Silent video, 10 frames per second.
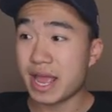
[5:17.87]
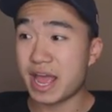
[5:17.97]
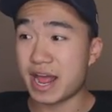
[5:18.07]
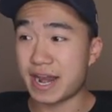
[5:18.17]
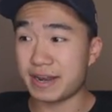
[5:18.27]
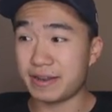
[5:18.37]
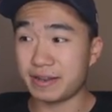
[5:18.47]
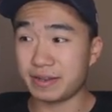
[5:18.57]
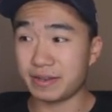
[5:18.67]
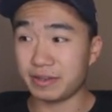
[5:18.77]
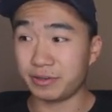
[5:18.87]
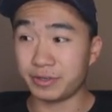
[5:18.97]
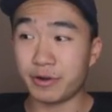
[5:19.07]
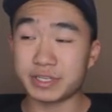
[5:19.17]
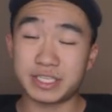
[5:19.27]
And
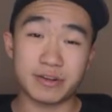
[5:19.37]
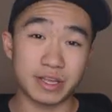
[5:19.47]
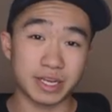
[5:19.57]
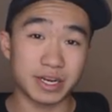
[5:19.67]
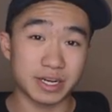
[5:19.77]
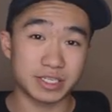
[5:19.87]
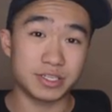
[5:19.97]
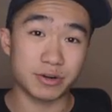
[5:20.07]
you'll notice here that the Canucks